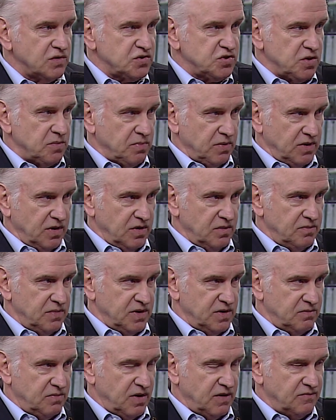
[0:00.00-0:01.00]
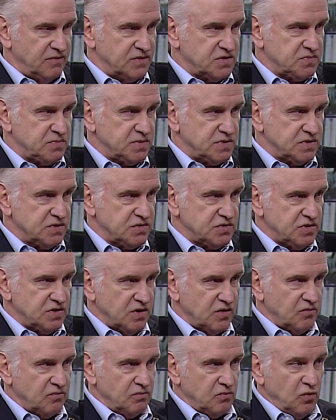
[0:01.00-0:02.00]
the ship a little bit above its
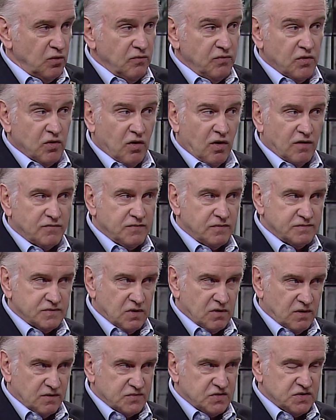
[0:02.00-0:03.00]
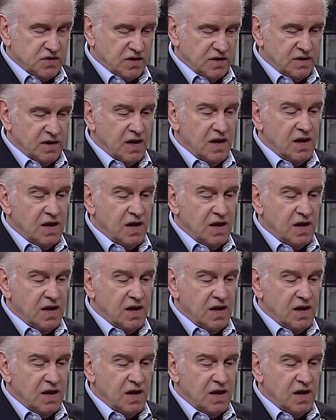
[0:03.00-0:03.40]
position and move it off off site